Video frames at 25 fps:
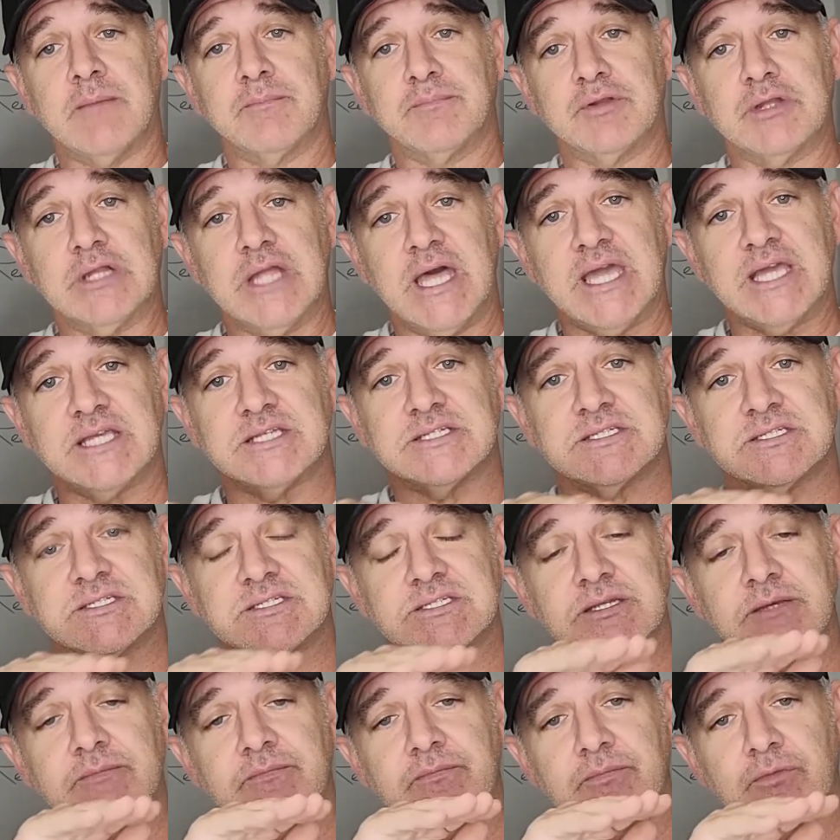
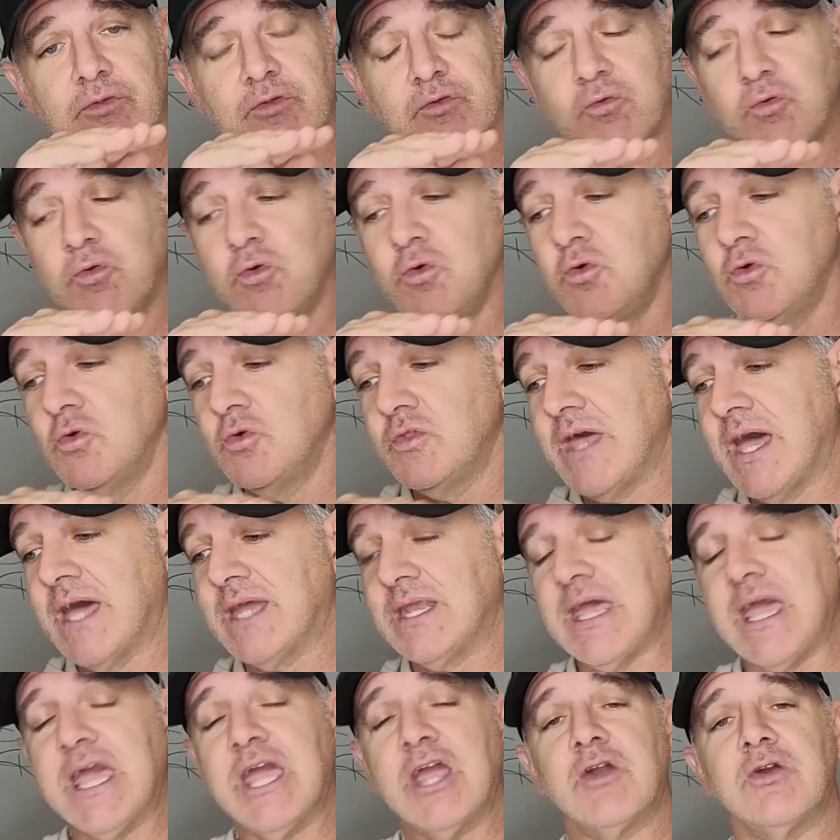place, through
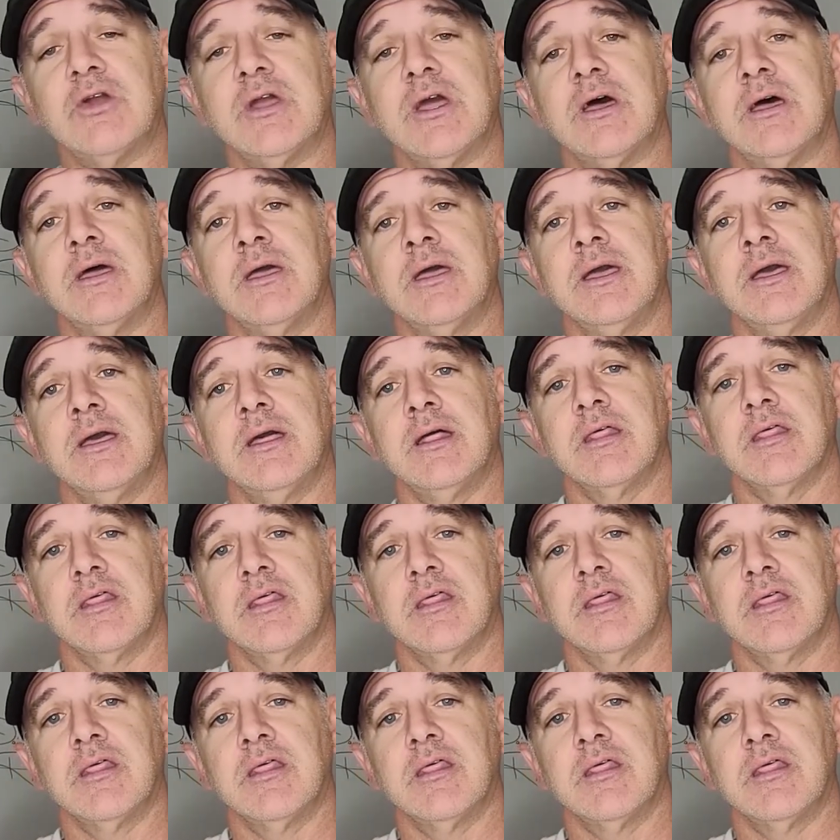that area.